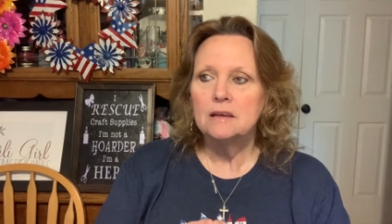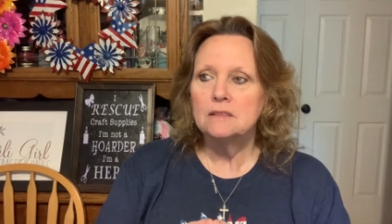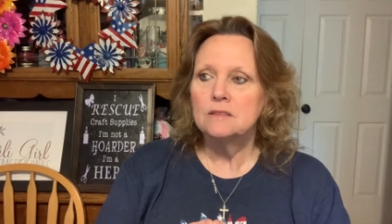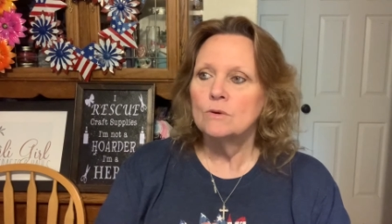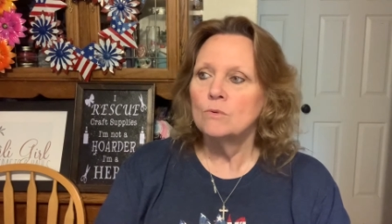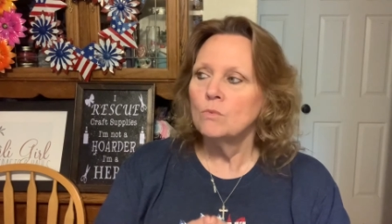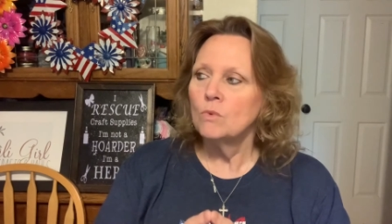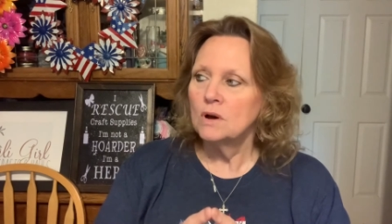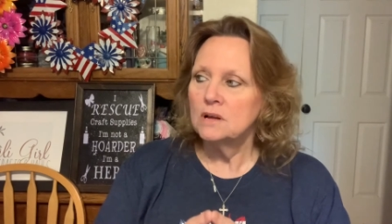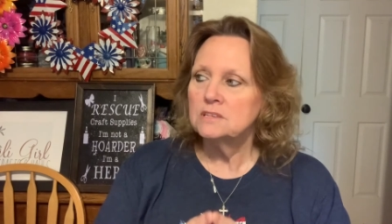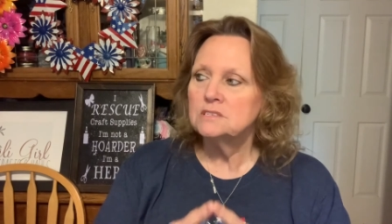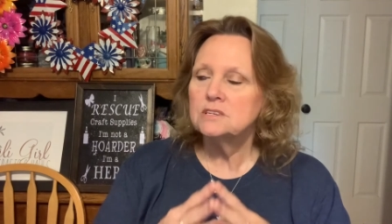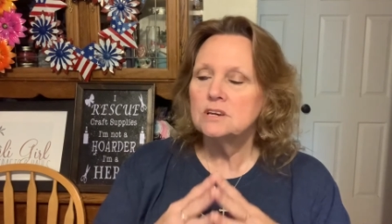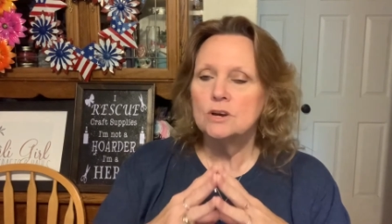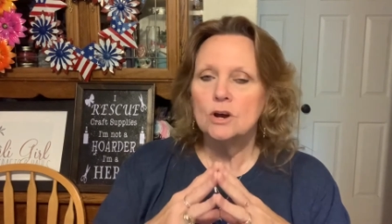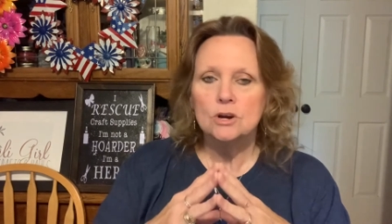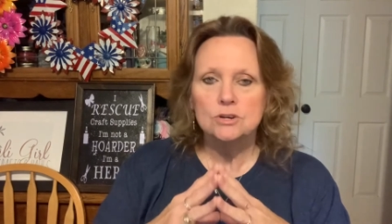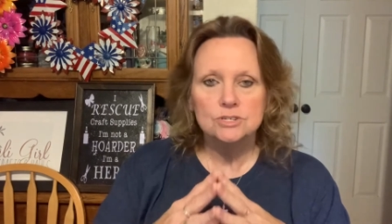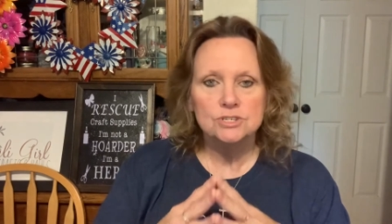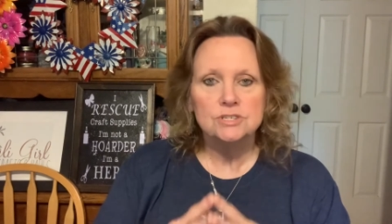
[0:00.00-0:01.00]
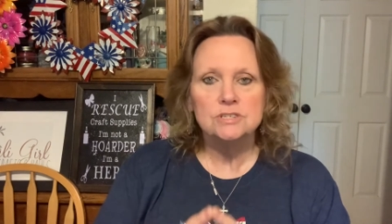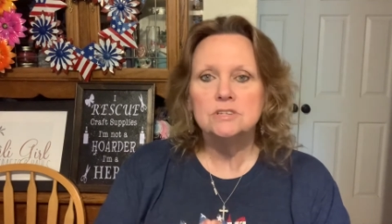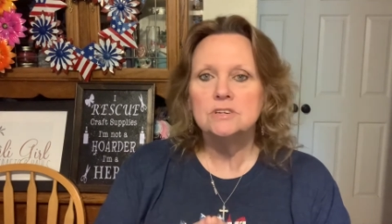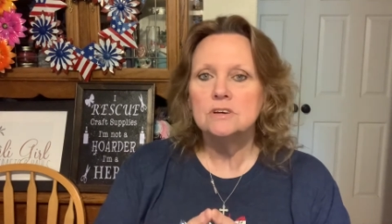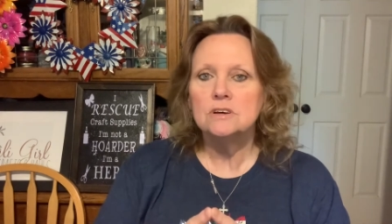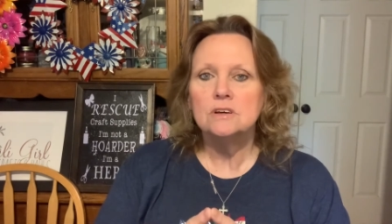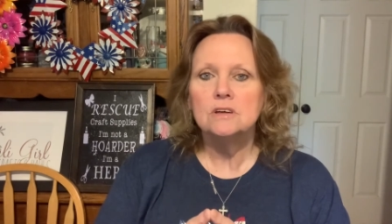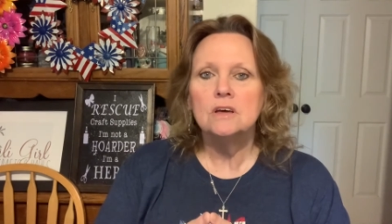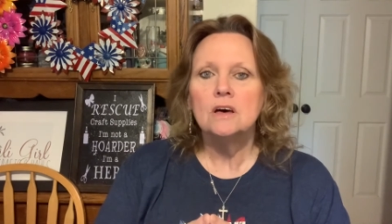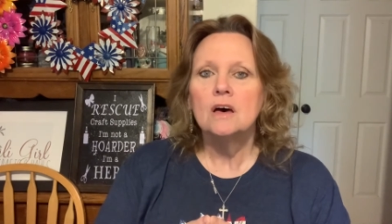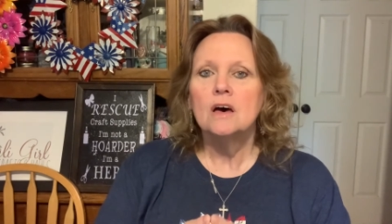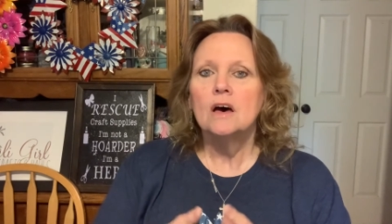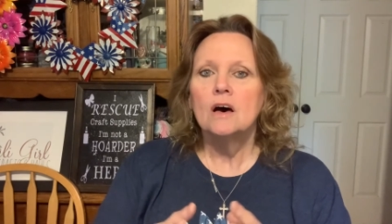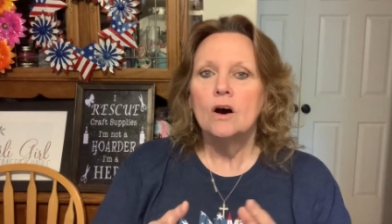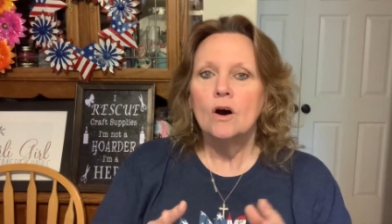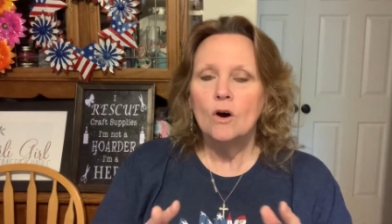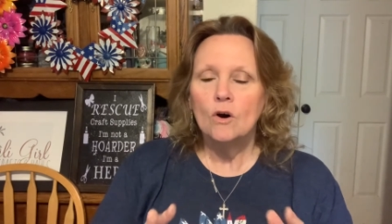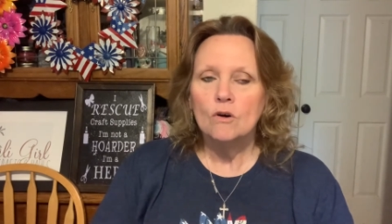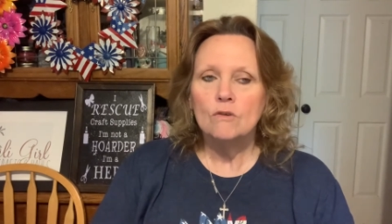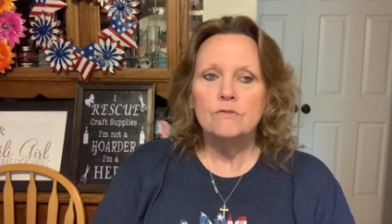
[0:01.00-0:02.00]
the ones that are still
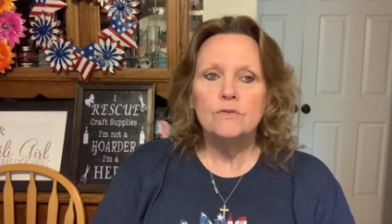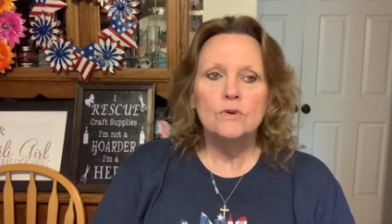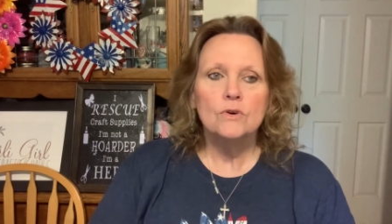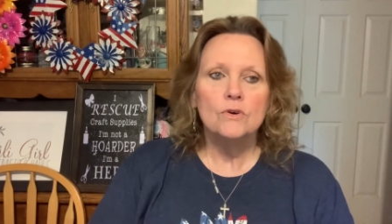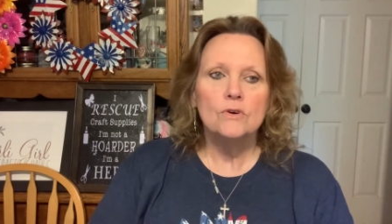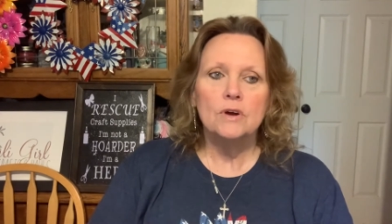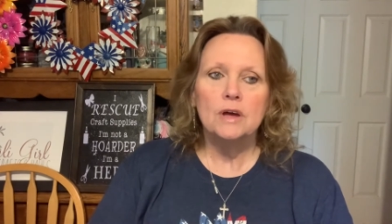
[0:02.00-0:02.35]
over